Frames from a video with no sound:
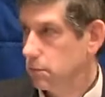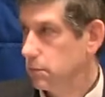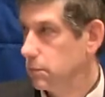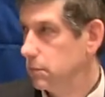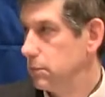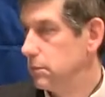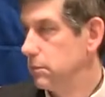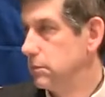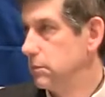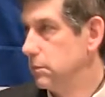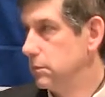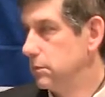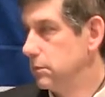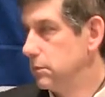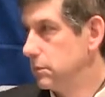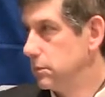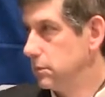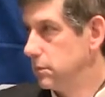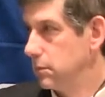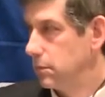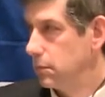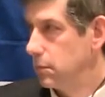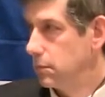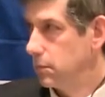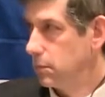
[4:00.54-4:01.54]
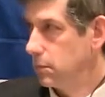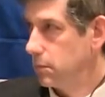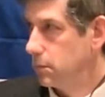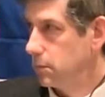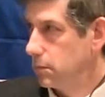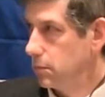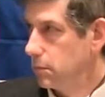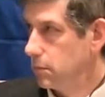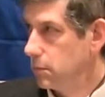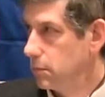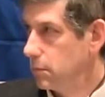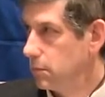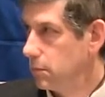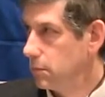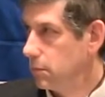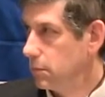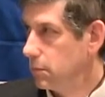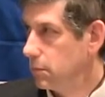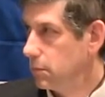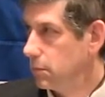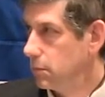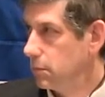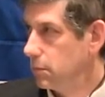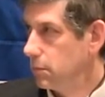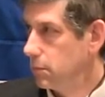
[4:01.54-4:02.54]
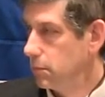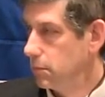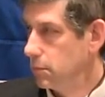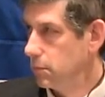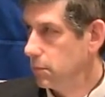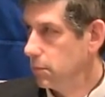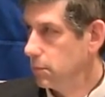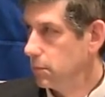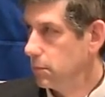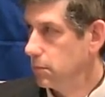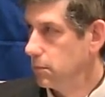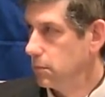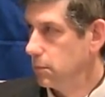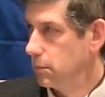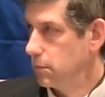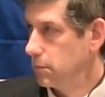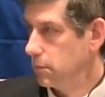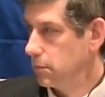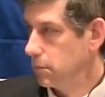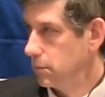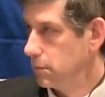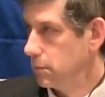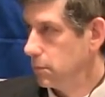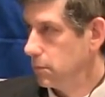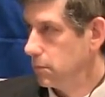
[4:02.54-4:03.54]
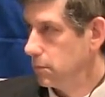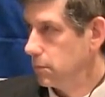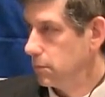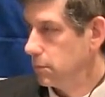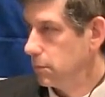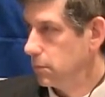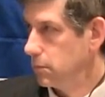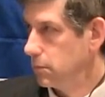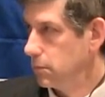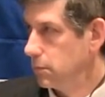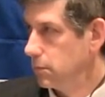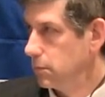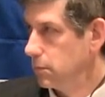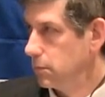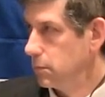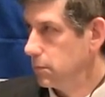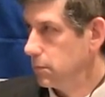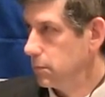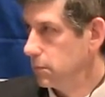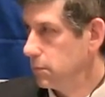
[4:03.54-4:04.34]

(silent)